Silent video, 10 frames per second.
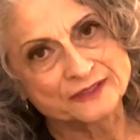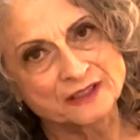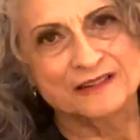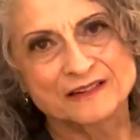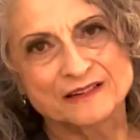
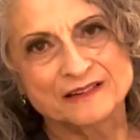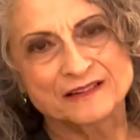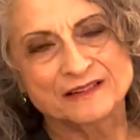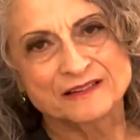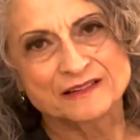
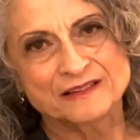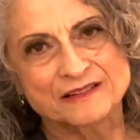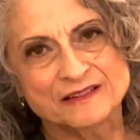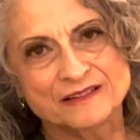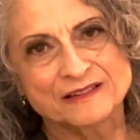
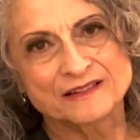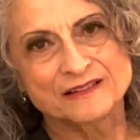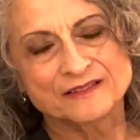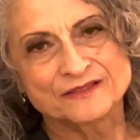[no speech]